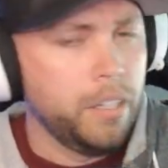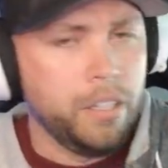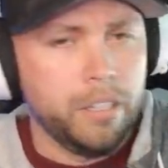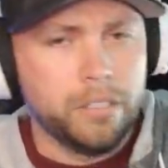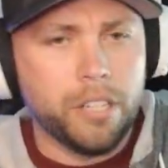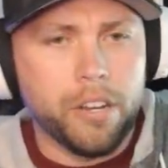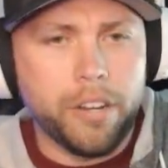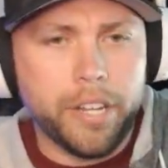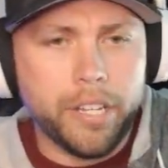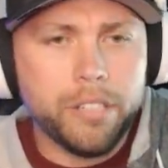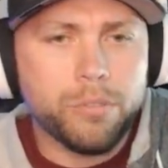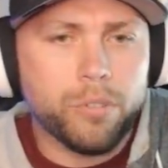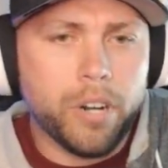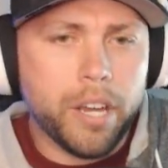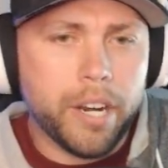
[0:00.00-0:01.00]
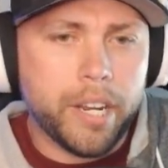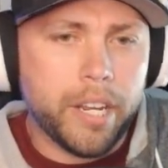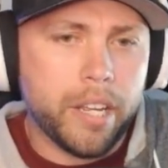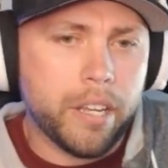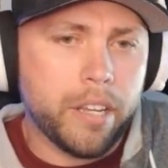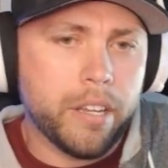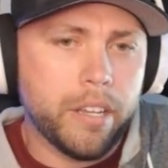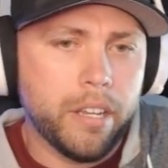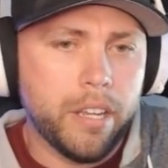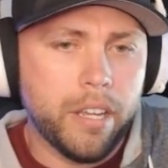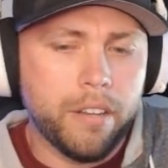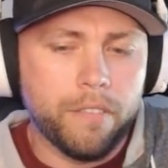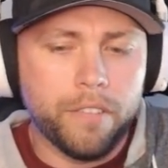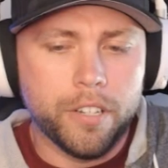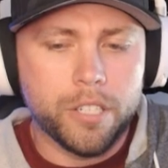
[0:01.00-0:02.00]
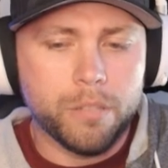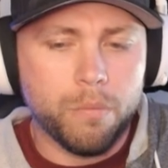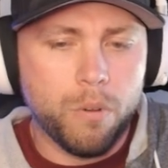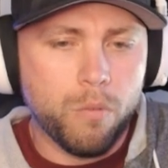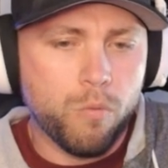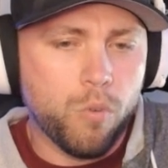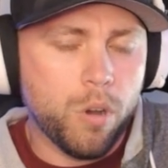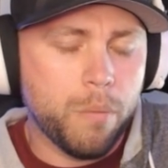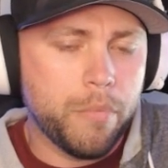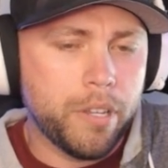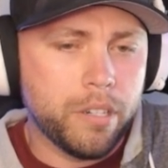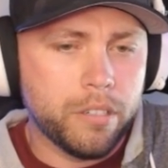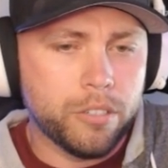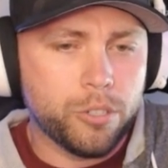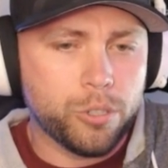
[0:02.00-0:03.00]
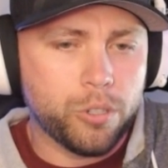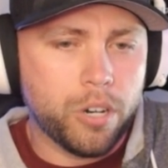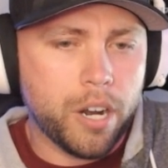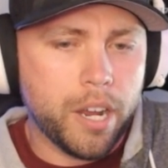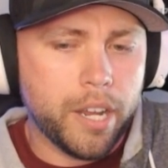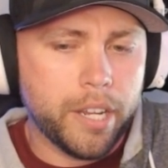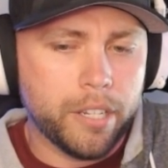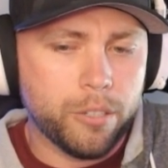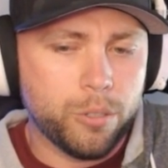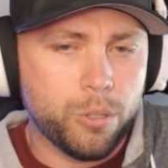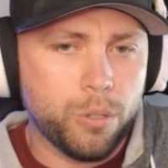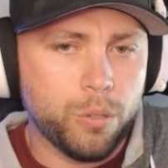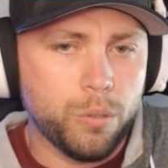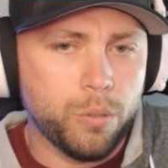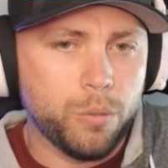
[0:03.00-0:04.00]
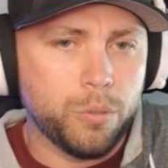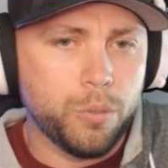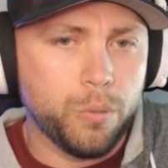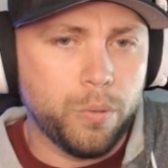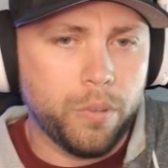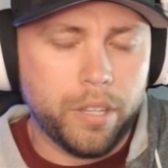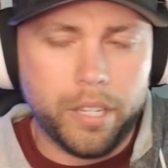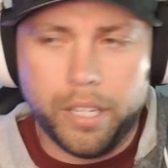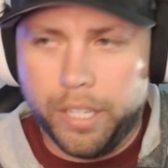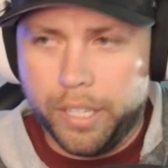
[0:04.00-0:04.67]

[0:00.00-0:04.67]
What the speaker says: So he's running Invisible Woman, trying to do the